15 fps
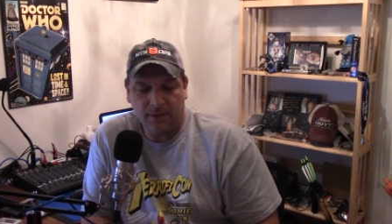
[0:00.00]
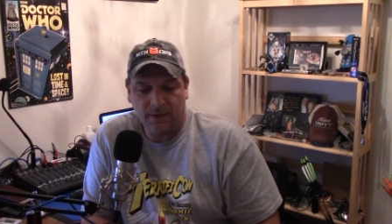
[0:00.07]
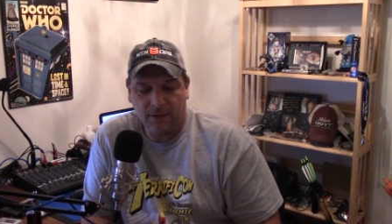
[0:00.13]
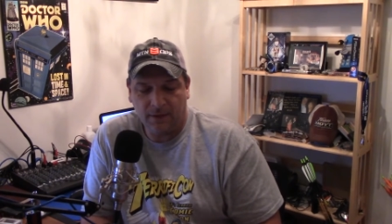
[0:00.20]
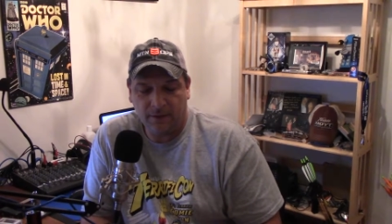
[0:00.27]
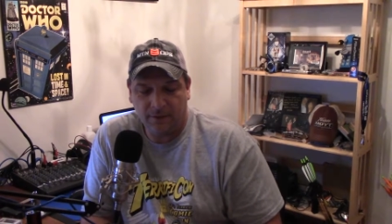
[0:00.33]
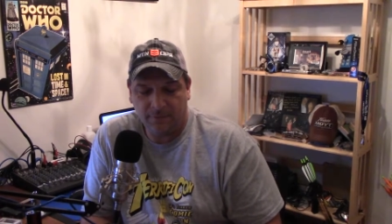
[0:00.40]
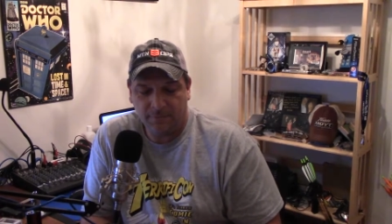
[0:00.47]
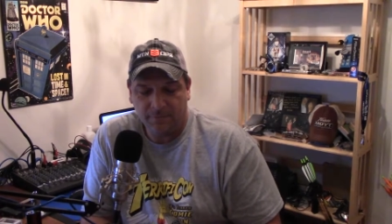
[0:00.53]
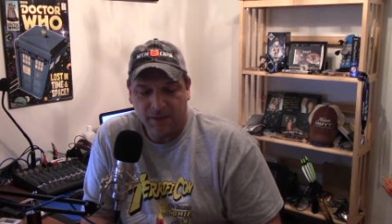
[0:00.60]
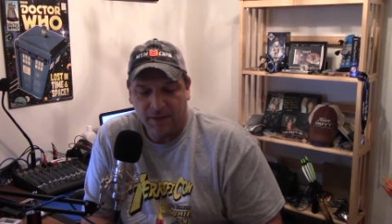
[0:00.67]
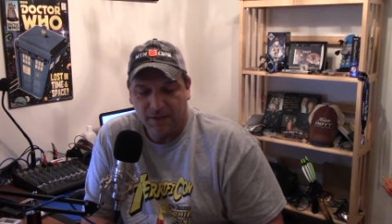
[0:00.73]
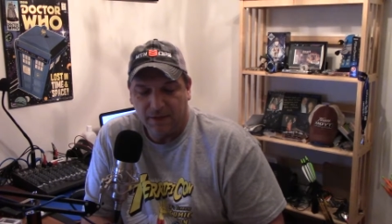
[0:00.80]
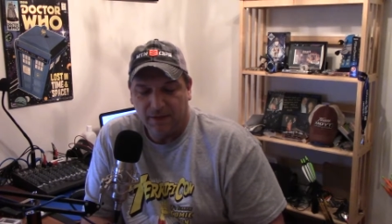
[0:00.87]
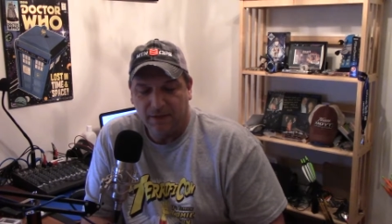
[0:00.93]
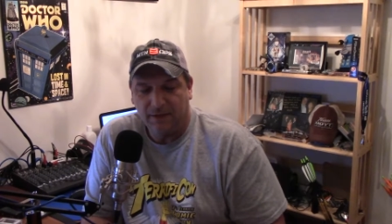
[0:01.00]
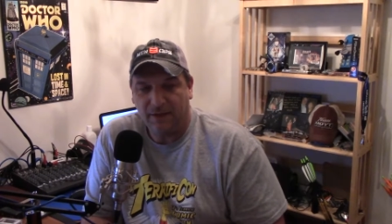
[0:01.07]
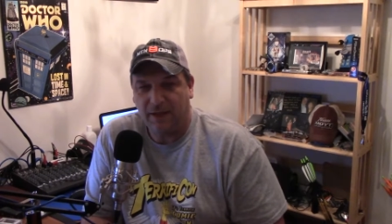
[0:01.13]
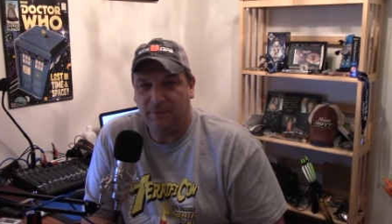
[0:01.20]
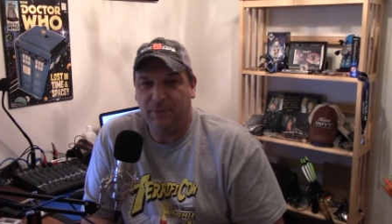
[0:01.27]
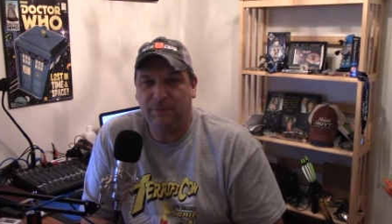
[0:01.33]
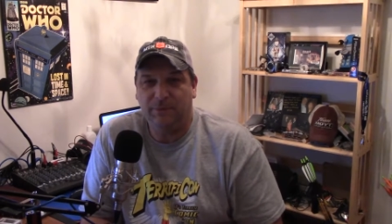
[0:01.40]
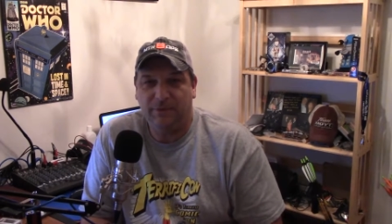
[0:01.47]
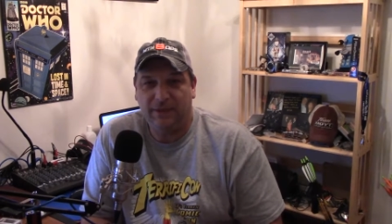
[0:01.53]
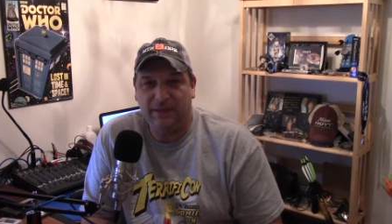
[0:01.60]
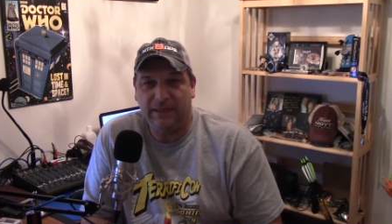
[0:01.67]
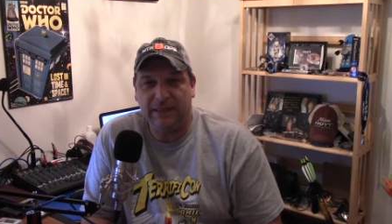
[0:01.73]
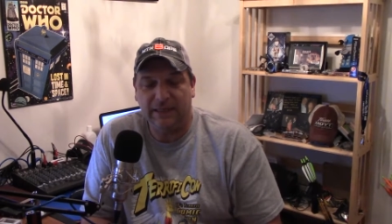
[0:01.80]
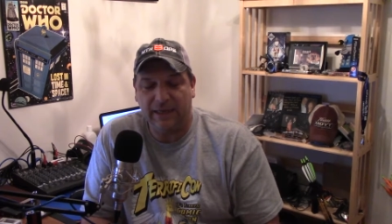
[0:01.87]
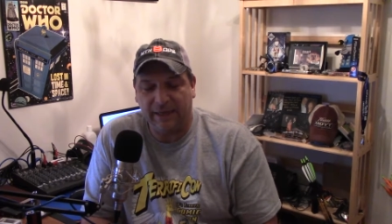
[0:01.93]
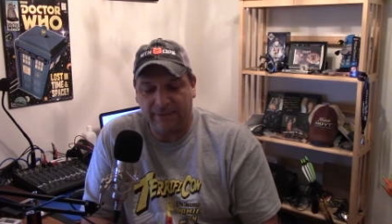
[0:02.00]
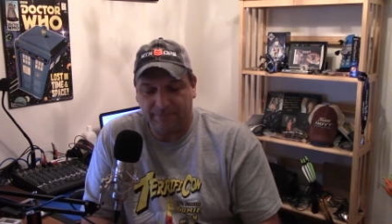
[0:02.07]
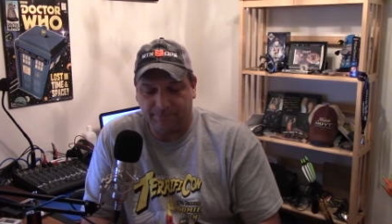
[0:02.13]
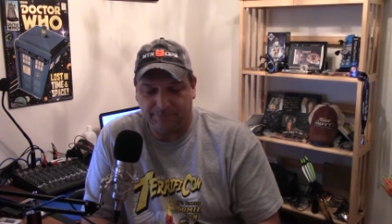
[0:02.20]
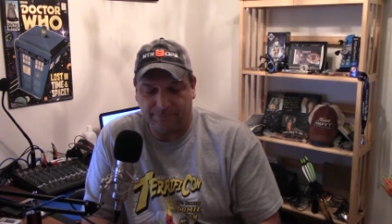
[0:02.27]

A lot of people liking that,